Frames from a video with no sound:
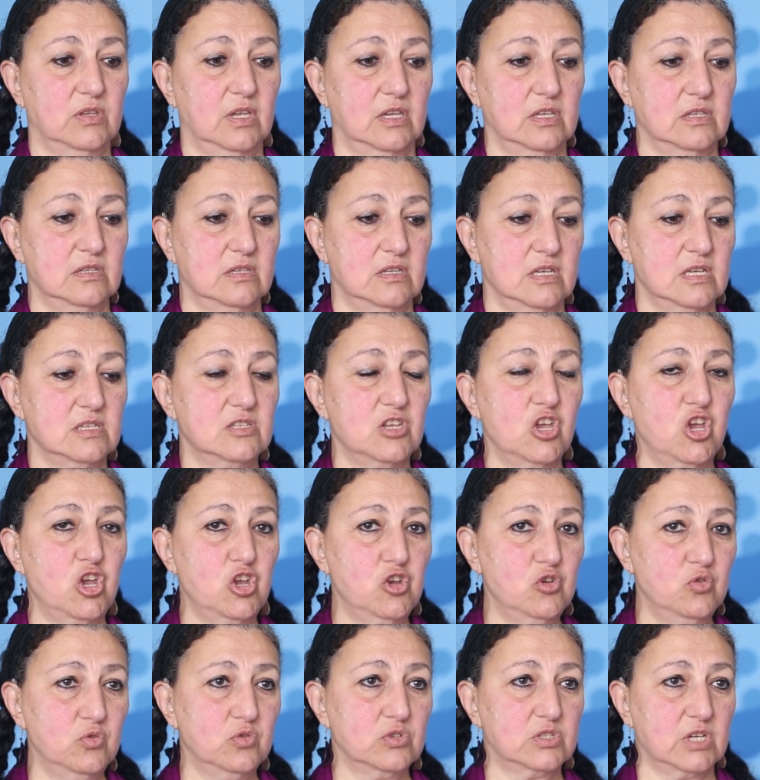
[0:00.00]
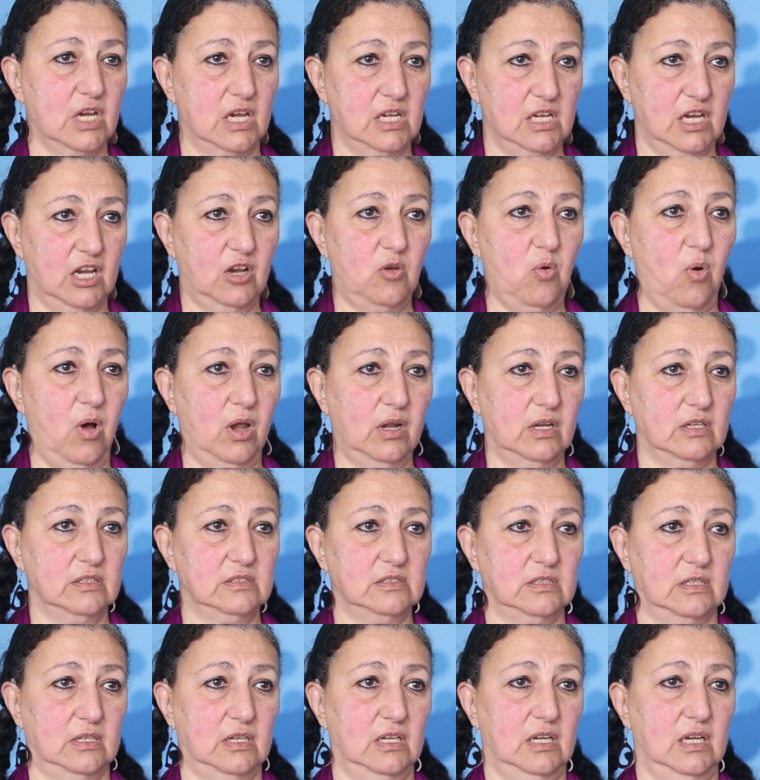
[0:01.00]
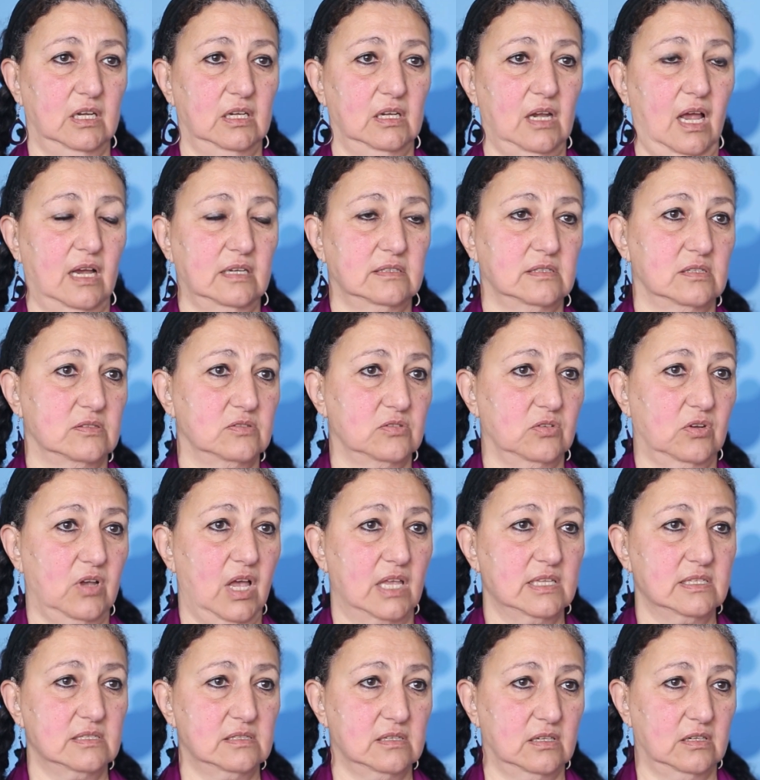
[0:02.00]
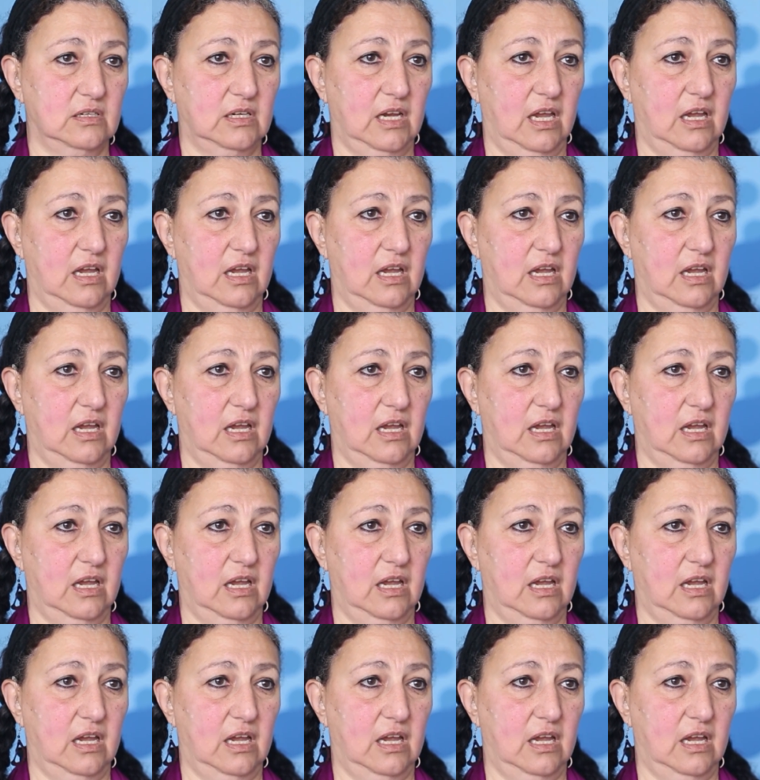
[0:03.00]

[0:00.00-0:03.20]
there's huge inequality in access to cancer